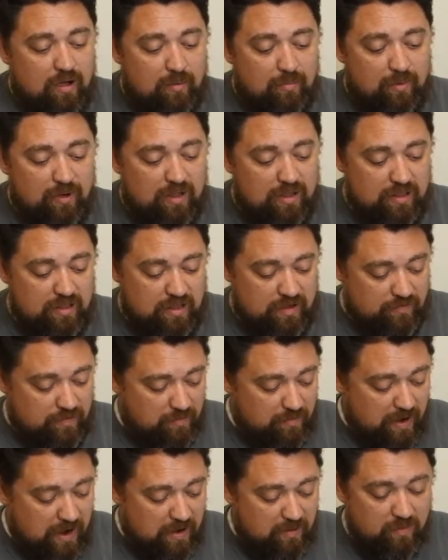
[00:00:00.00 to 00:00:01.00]
But if
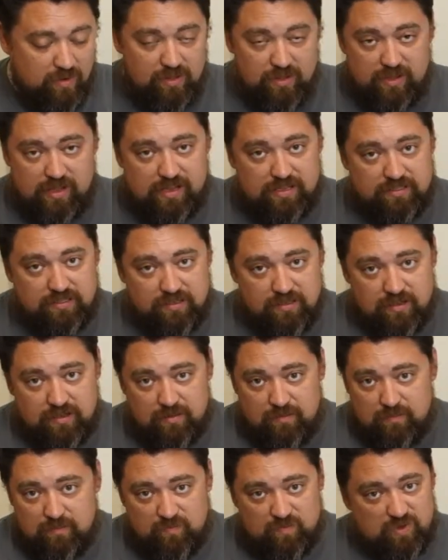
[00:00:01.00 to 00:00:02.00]
you're buying one of these,
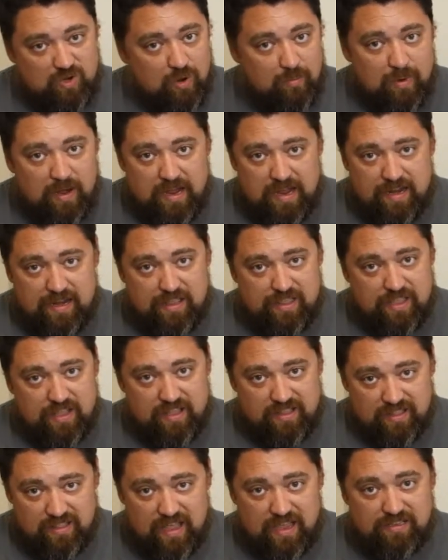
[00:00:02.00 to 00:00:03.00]
don't buy
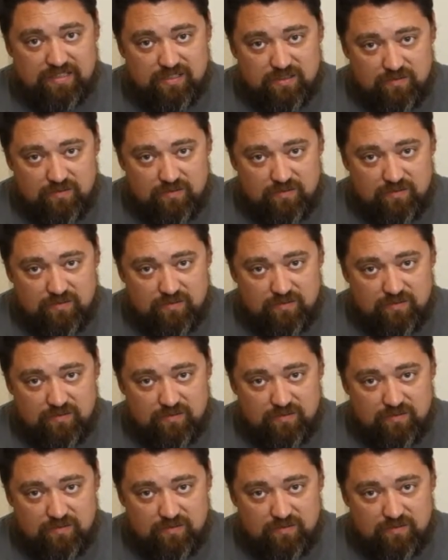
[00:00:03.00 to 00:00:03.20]
anything less than